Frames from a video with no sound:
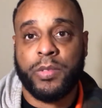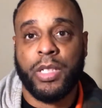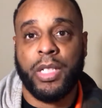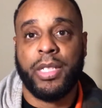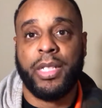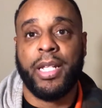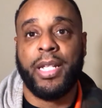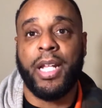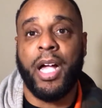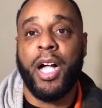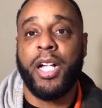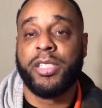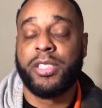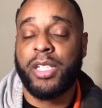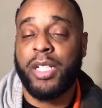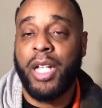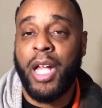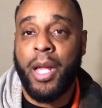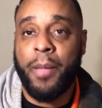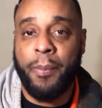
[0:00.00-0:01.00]
the
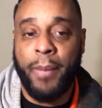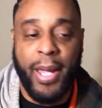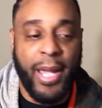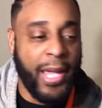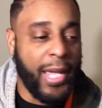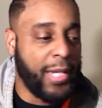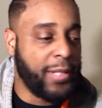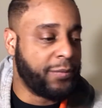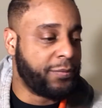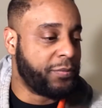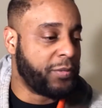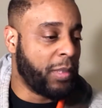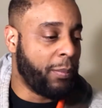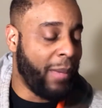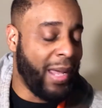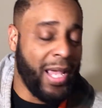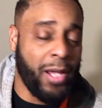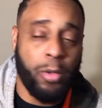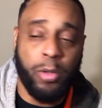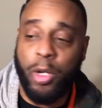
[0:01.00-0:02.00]
nonchalant man, the
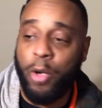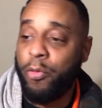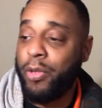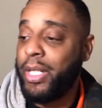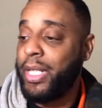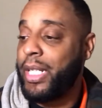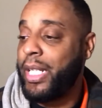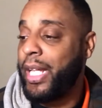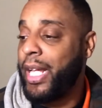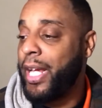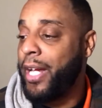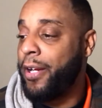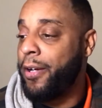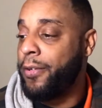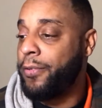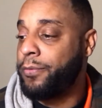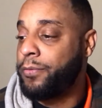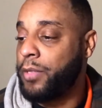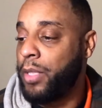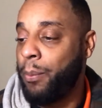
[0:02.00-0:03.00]
man who don't really care,
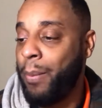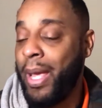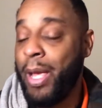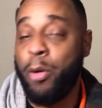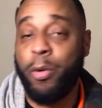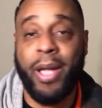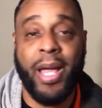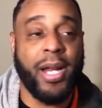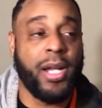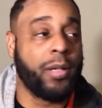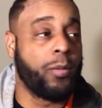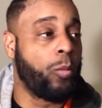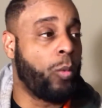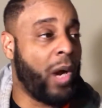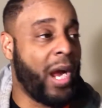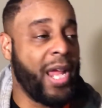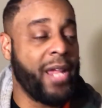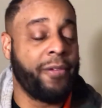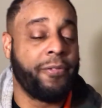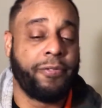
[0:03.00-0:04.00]
the man who got a
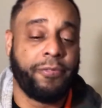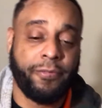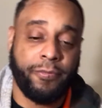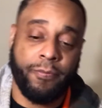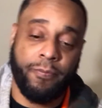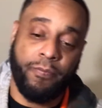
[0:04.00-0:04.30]
wife,